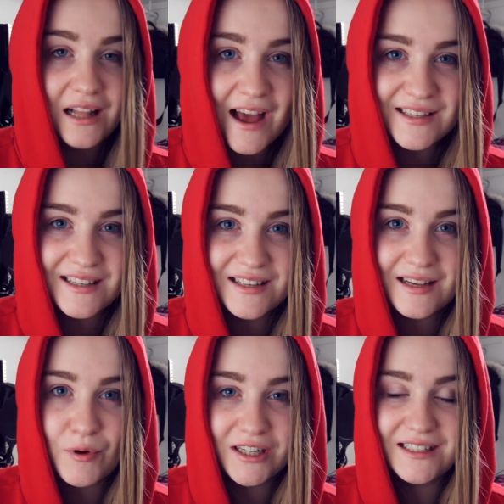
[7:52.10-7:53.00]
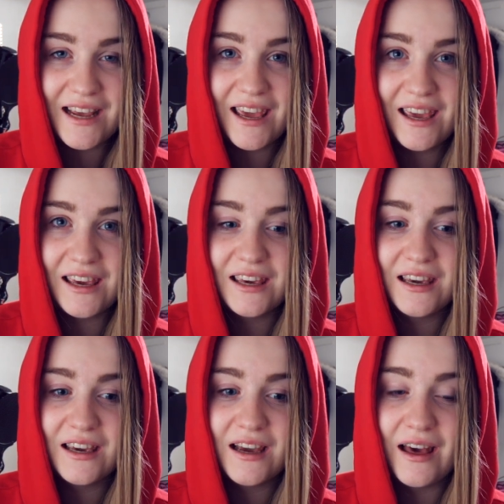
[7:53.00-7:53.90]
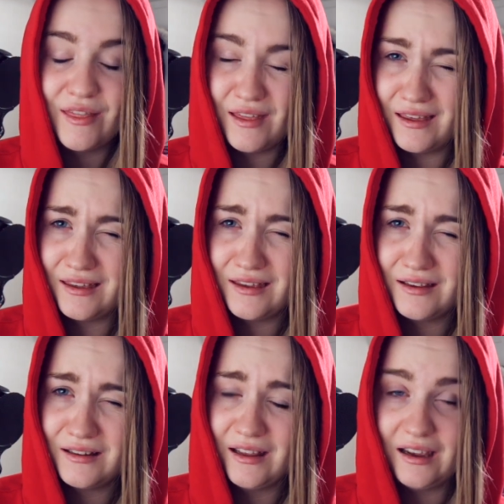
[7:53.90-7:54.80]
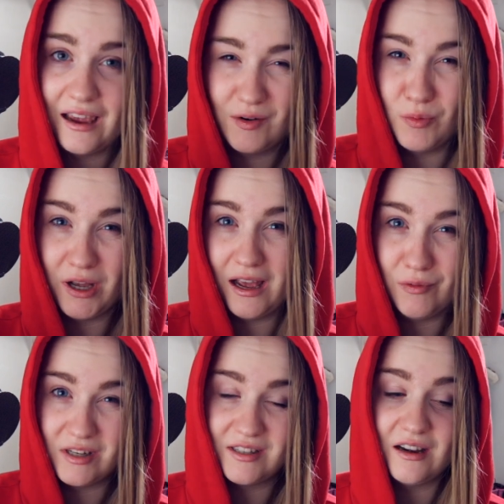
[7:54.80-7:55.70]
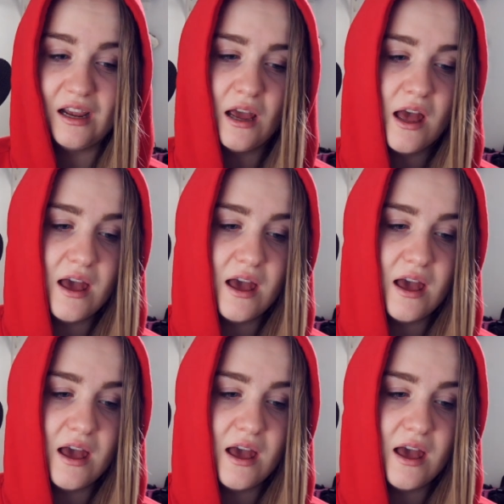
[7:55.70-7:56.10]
classes I want to take, I think, like kind of what I want to study,